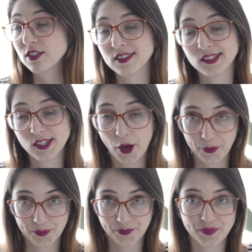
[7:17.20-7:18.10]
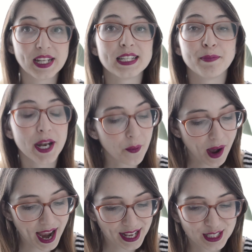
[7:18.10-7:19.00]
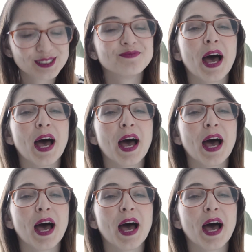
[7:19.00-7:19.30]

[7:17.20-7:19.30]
So it's been a while.